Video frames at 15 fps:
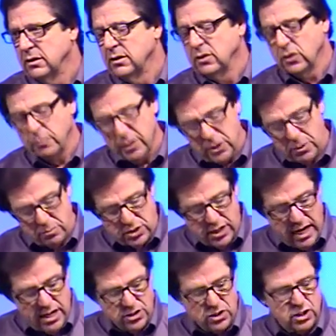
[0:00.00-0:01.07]
There are going to be some
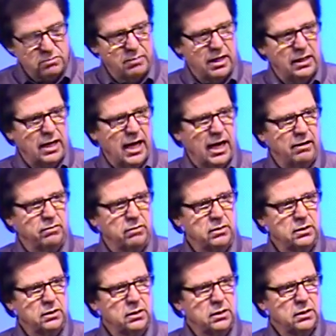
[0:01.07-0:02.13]
changes in my life.
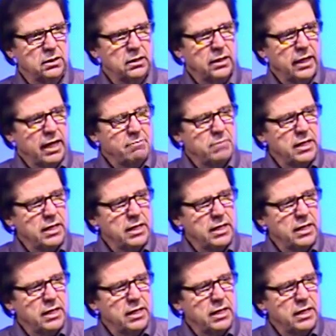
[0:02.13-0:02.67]
And